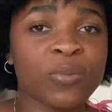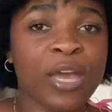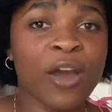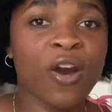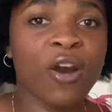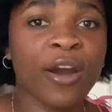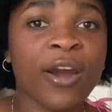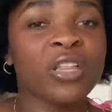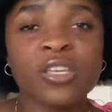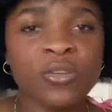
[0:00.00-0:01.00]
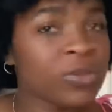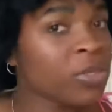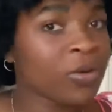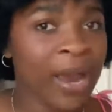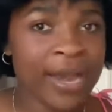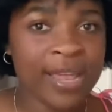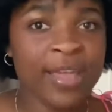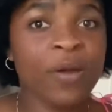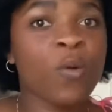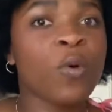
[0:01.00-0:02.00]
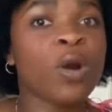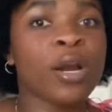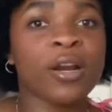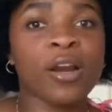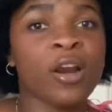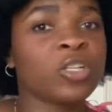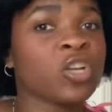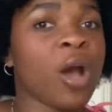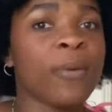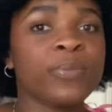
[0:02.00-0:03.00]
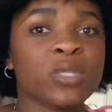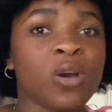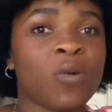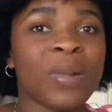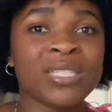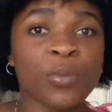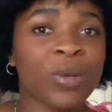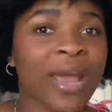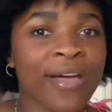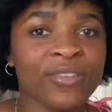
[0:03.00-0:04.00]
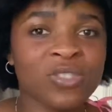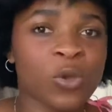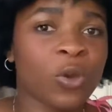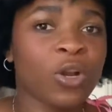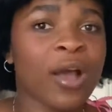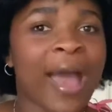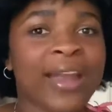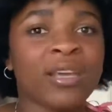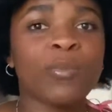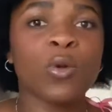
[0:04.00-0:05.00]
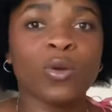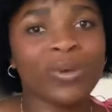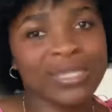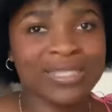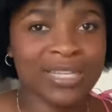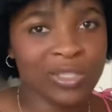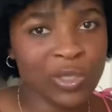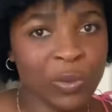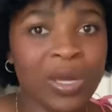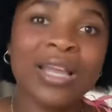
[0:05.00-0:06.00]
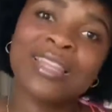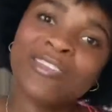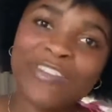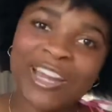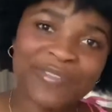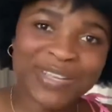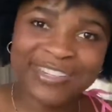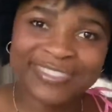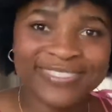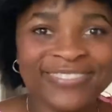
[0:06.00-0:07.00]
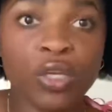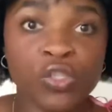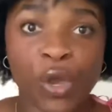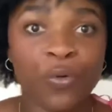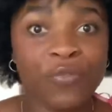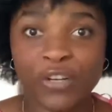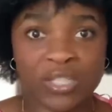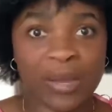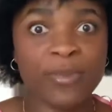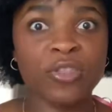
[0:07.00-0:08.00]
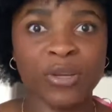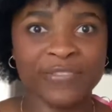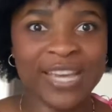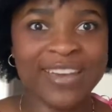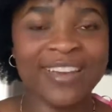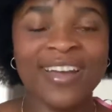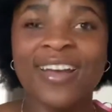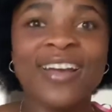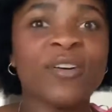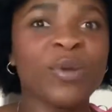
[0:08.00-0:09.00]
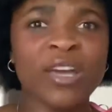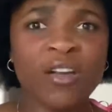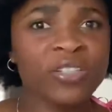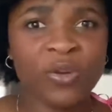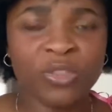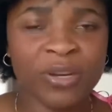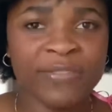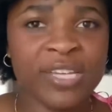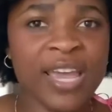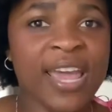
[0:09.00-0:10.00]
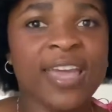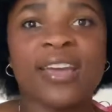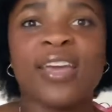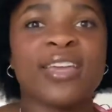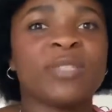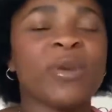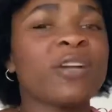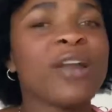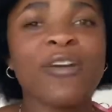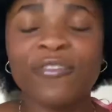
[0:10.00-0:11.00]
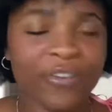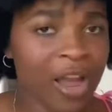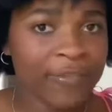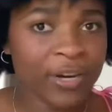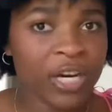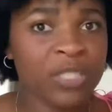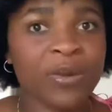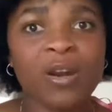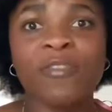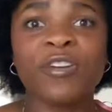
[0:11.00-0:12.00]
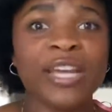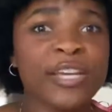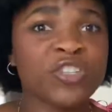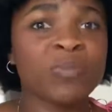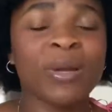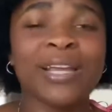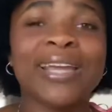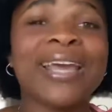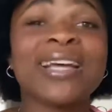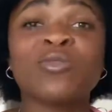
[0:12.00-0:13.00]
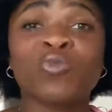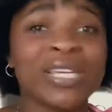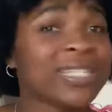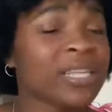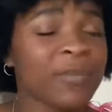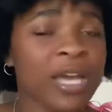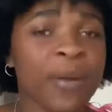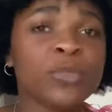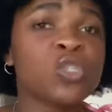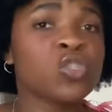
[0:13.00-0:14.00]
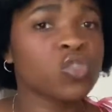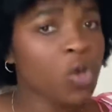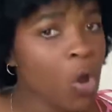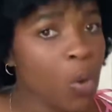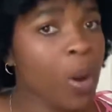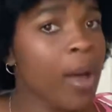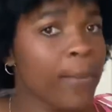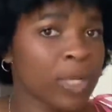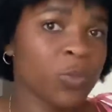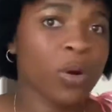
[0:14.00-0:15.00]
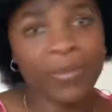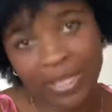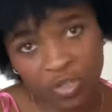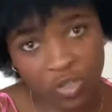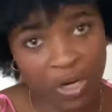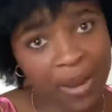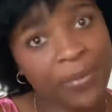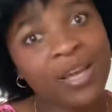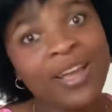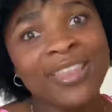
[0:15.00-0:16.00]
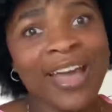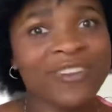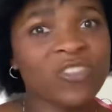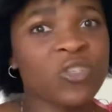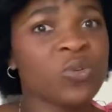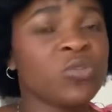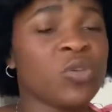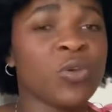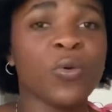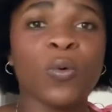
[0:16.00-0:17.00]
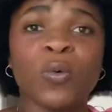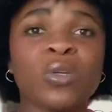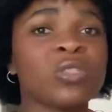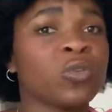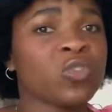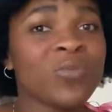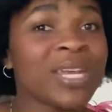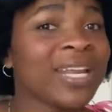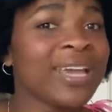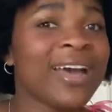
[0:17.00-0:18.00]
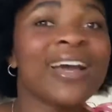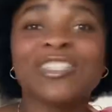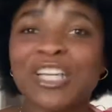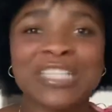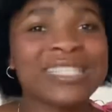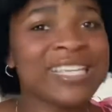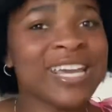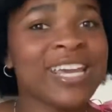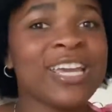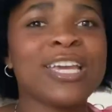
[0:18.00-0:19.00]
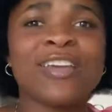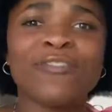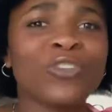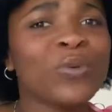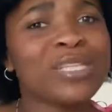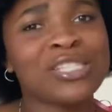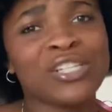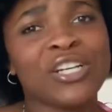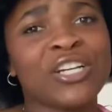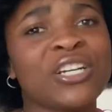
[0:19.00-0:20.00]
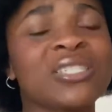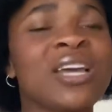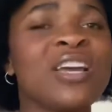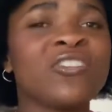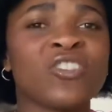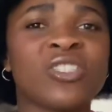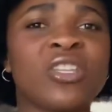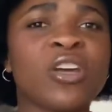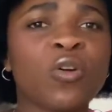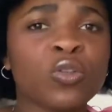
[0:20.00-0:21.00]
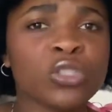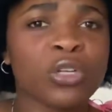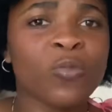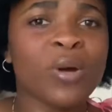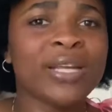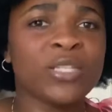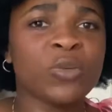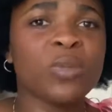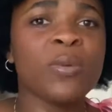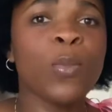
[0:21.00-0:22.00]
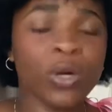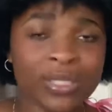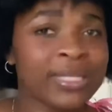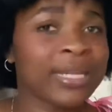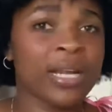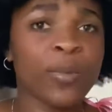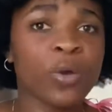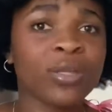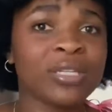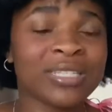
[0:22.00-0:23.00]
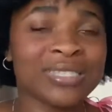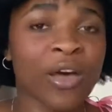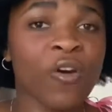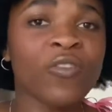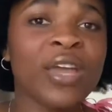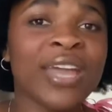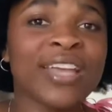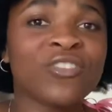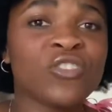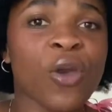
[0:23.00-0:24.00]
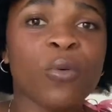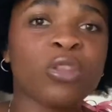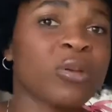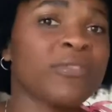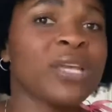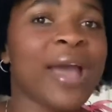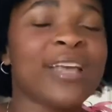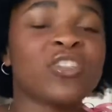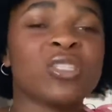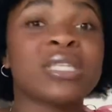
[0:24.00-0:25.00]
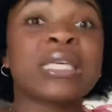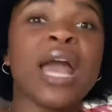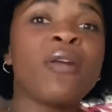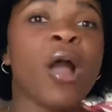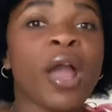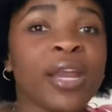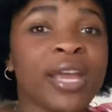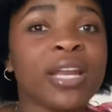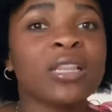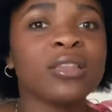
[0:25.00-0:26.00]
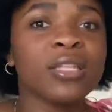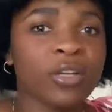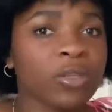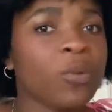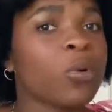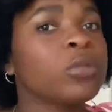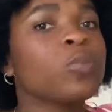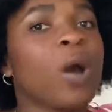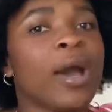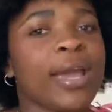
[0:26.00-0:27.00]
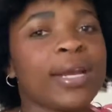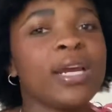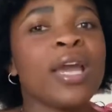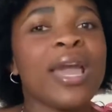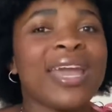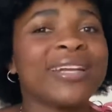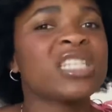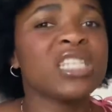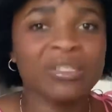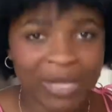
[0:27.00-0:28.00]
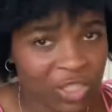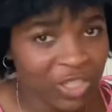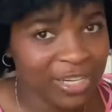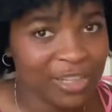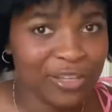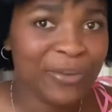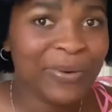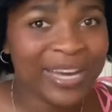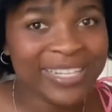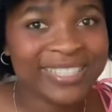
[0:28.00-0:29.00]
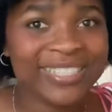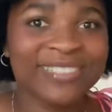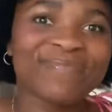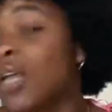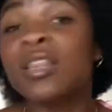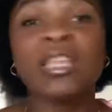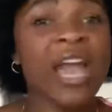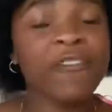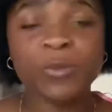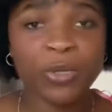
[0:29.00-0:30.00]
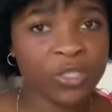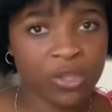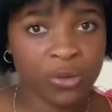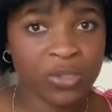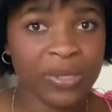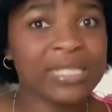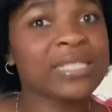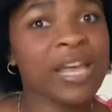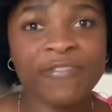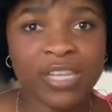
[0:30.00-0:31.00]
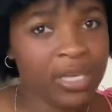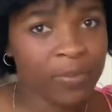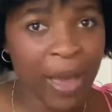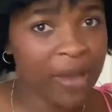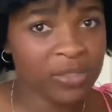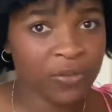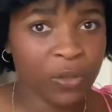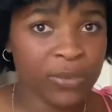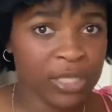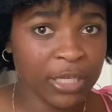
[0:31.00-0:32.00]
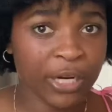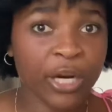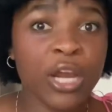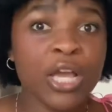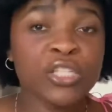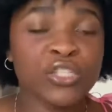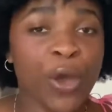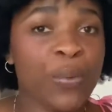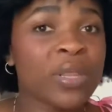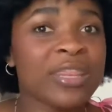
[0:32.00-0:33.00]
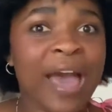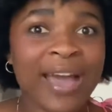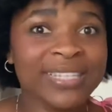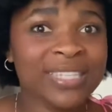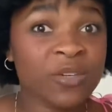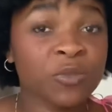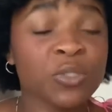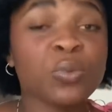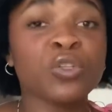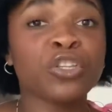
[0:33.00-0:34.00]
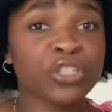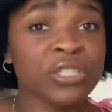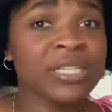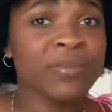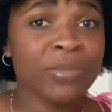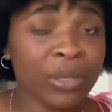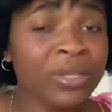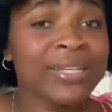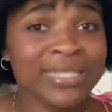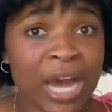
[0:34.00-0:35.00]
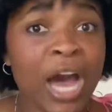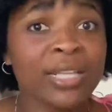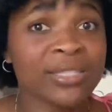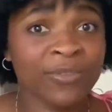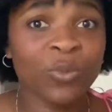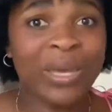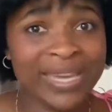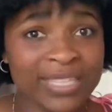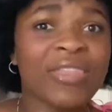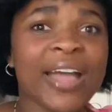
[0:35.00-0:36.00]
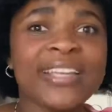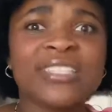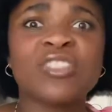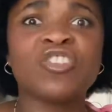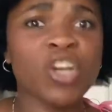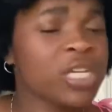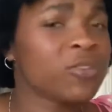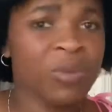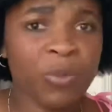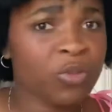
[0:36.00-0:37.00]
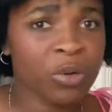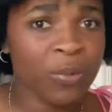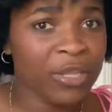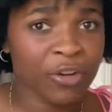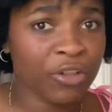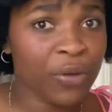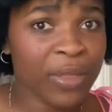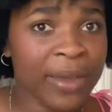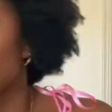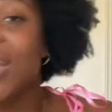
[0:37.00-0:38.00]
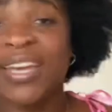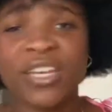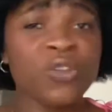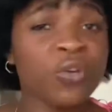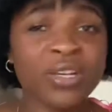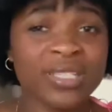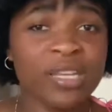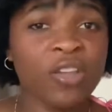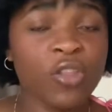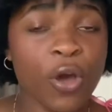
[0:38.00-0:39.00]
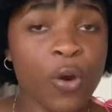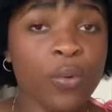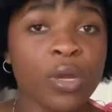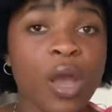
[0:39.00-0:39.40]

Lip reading: that are currently used already or are shopped by someone else, so you're not adding more waste into the environment. So first up, thrifting. We all know thrifting. It's been around forever. It's been around for ages, but it has recently become so much more mainstream. That is due to social media, Gen Z, influencers, just the culture of wanting to be more sustainable in itself. And so thrifting has just skyrocketed literally worldwide, and especially in the US. The average person throws away 70 pounds of clothes a year, so that is equal to 13 million tons of waste. And that is just from people throwing away their clothing. In New York City alone,